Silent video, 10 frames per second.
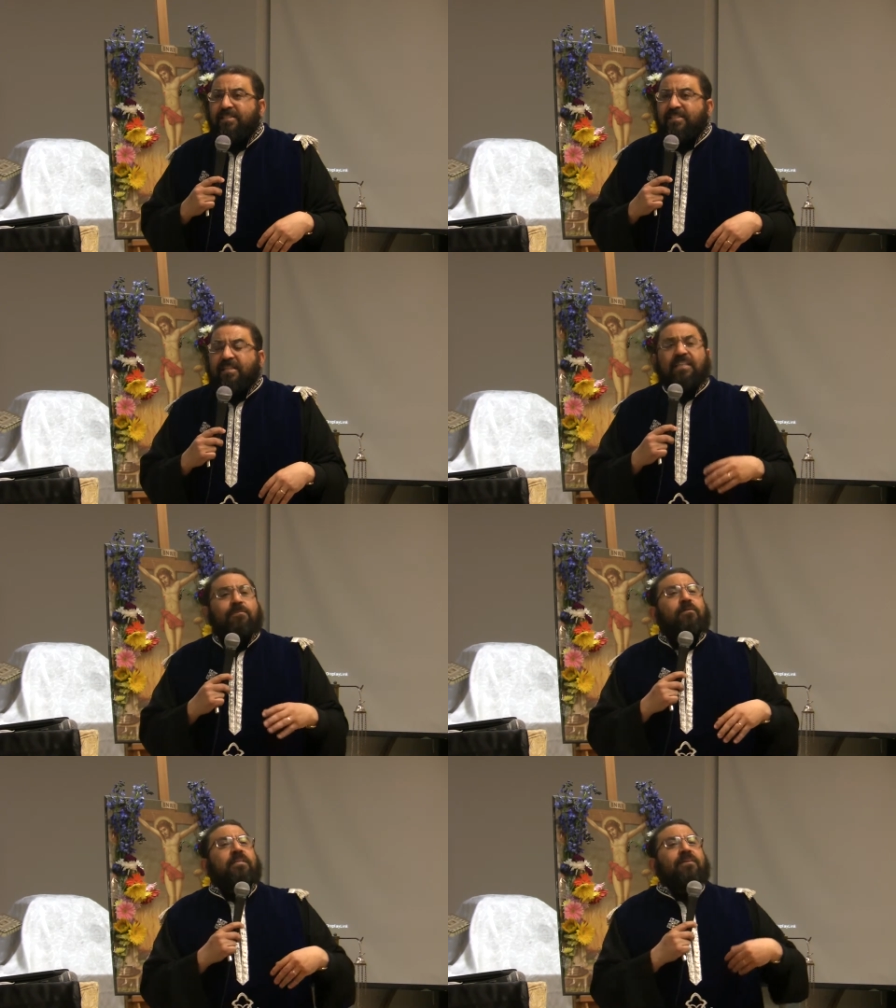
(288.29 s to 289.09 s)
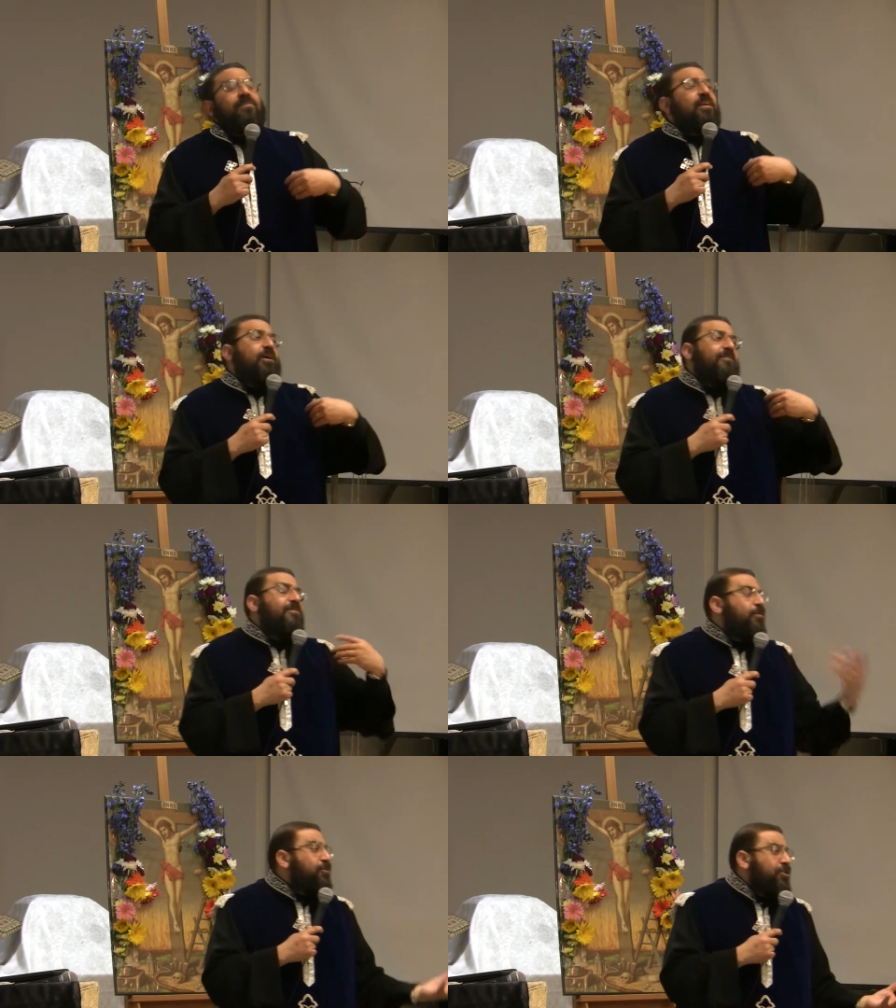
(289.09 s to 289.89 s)
It's not about giving you a
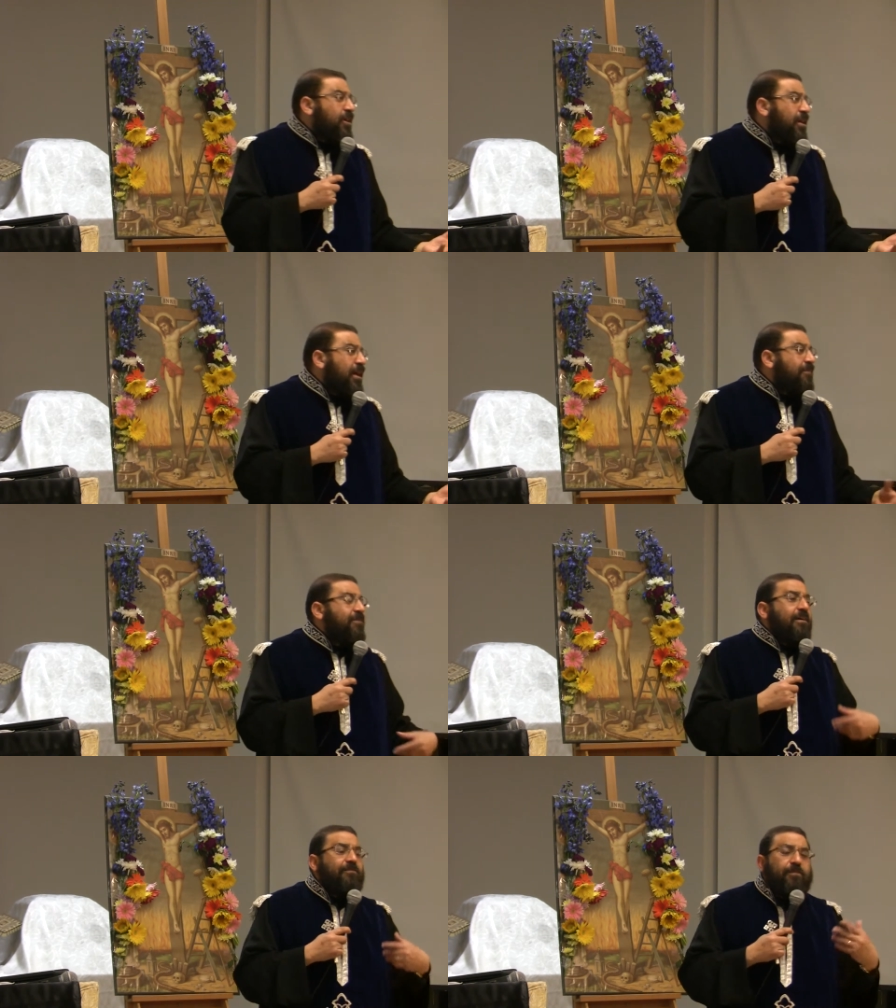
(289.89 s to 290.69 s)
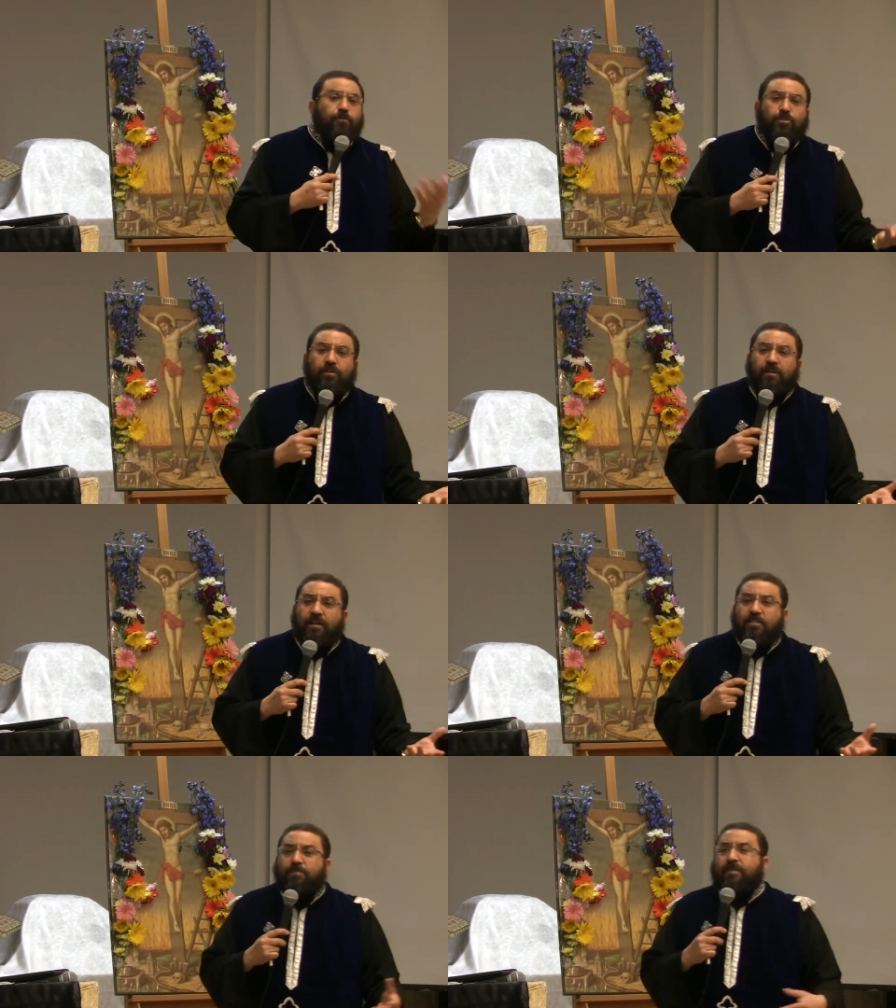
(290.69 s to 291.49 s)
future life, a future
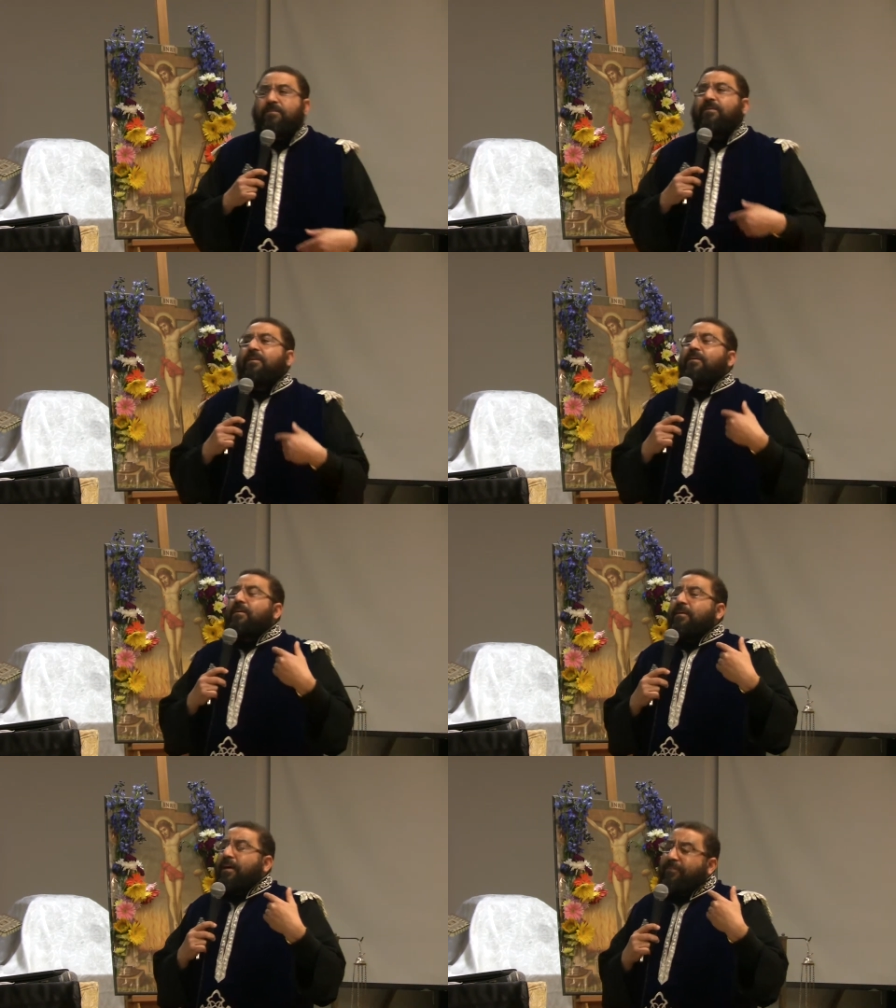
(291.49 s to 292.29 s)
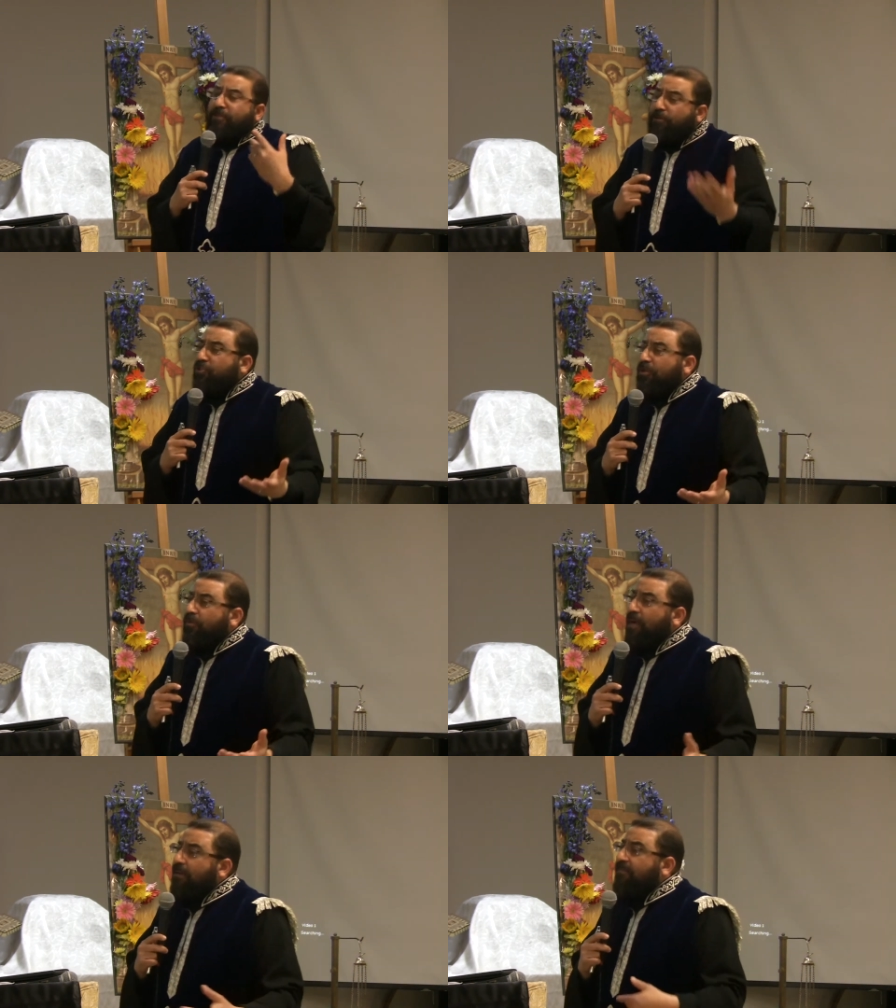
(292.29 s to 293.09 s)
husband, a future
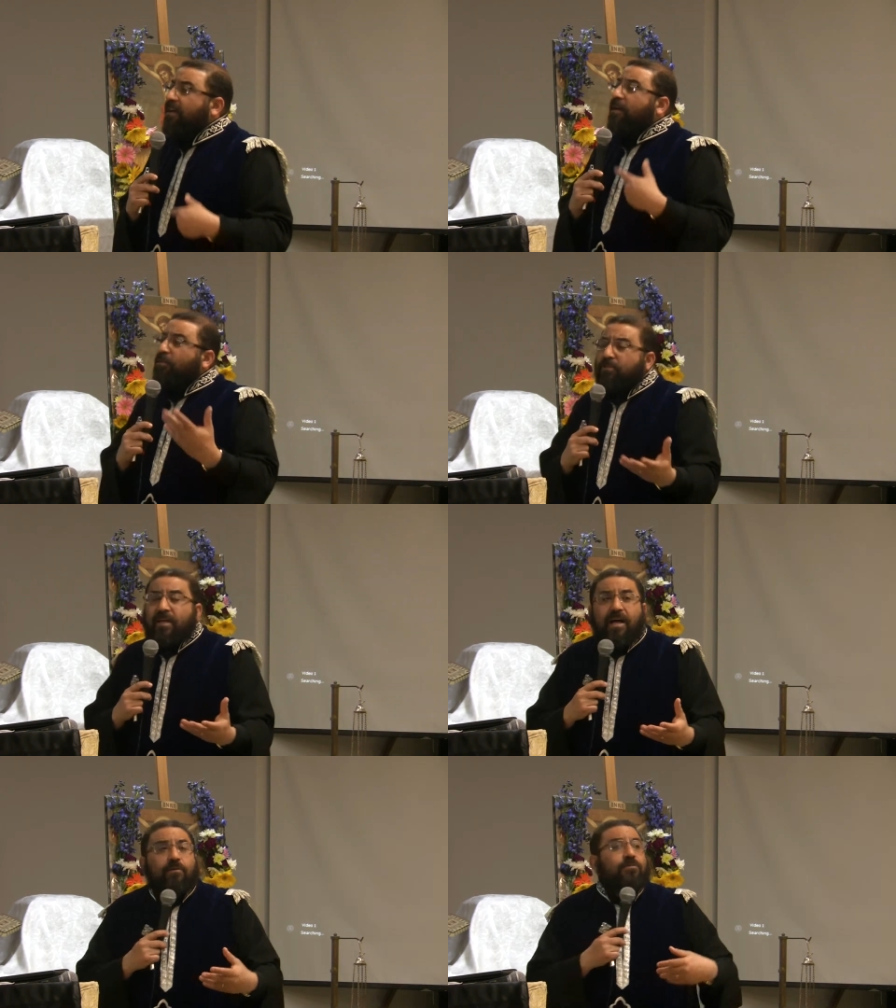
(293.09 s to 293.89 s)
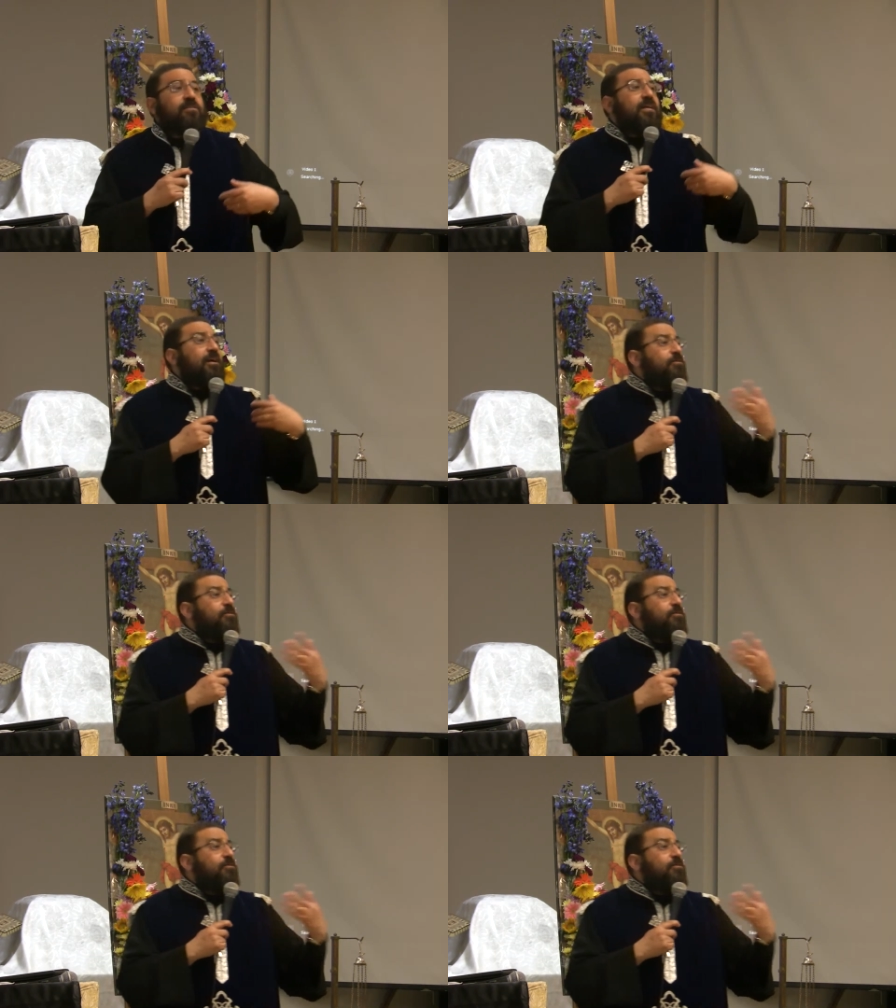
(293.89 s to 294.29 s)
wife, a good house, a